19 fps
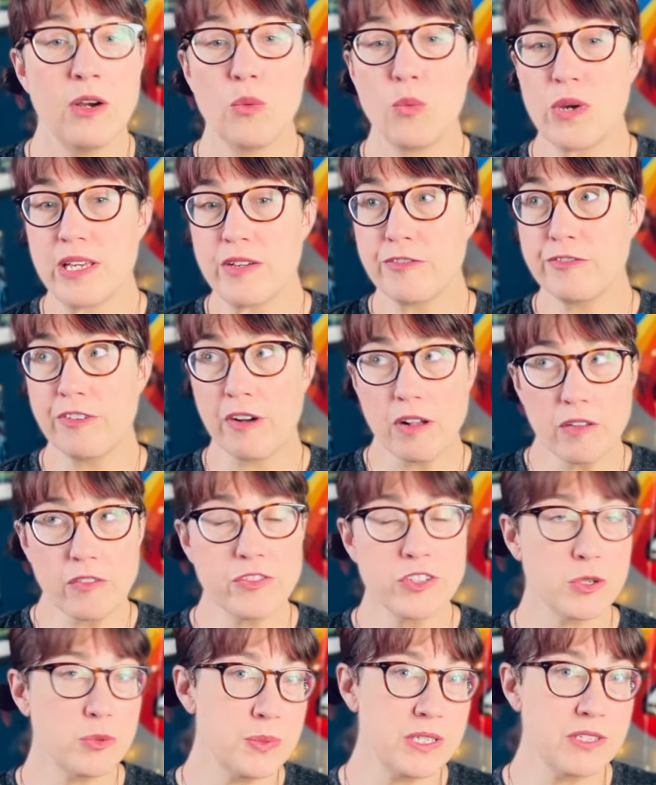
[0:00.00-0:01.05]
We
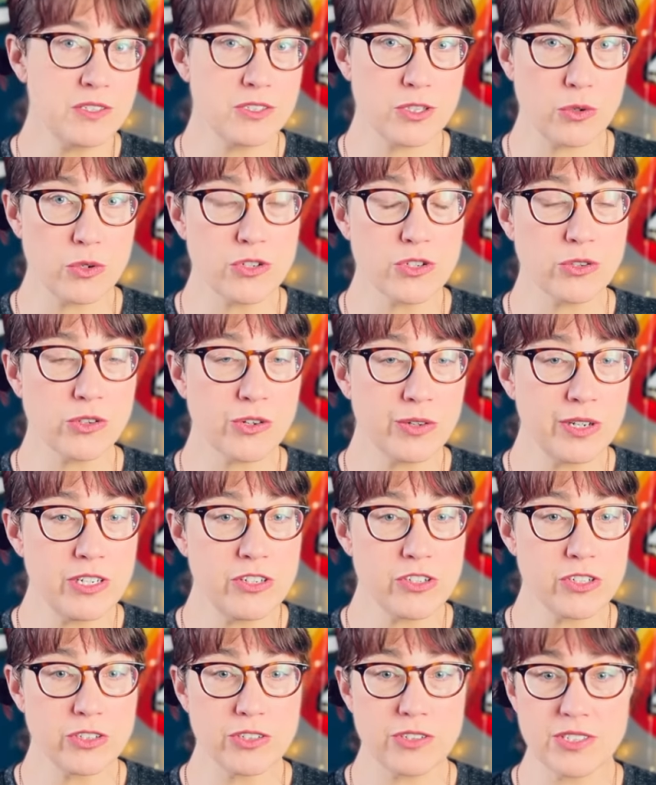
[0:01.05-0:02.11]
evolved to be social
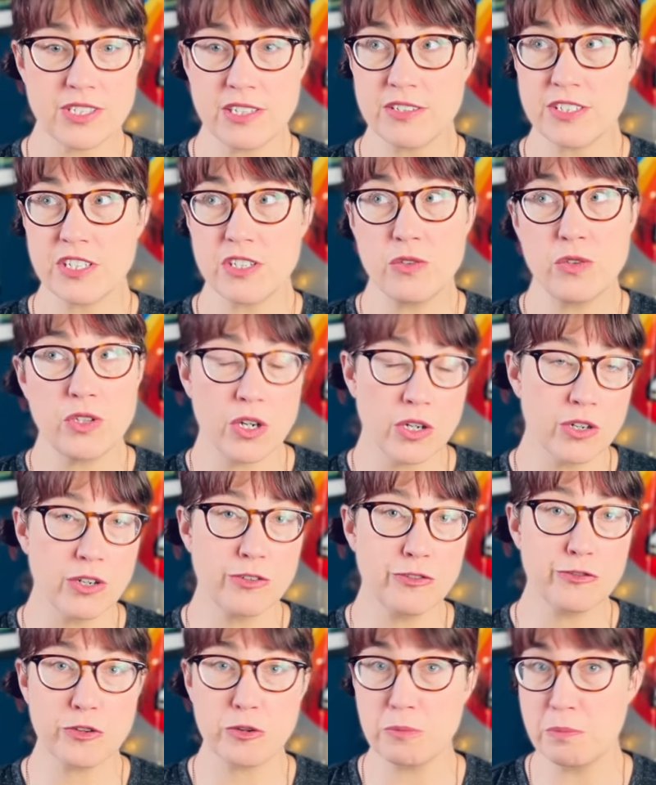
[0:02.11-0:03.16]
creatures and to
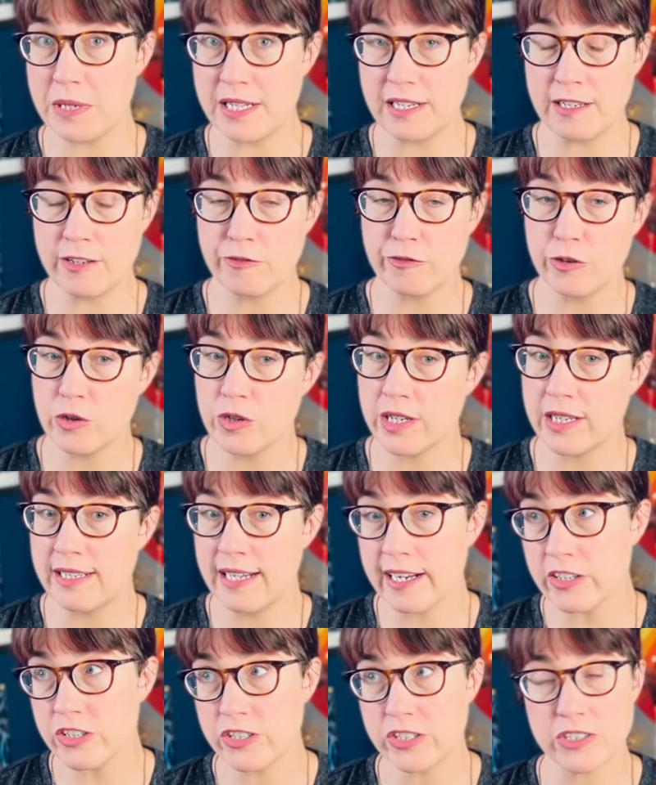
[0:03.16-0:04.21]
yearn for meaningful
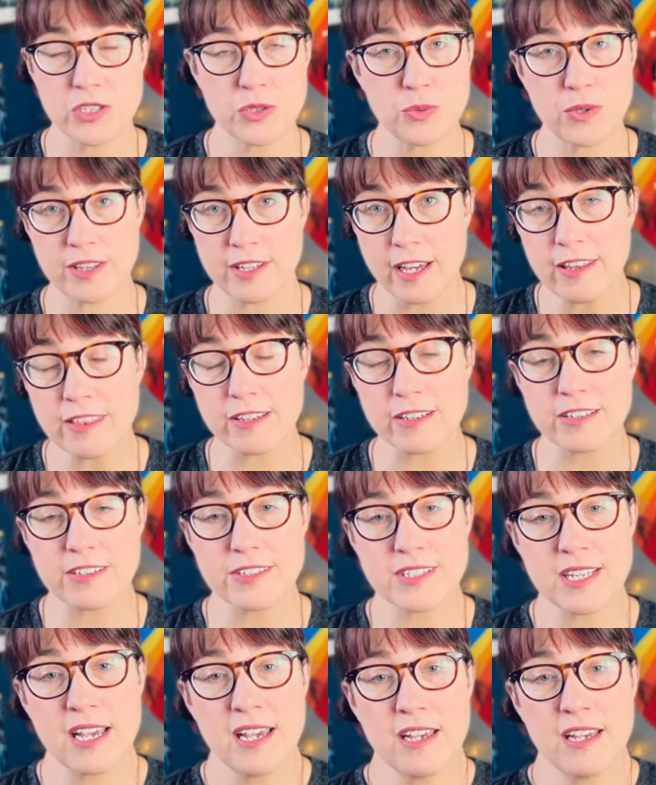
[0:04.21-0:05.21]
connections with others.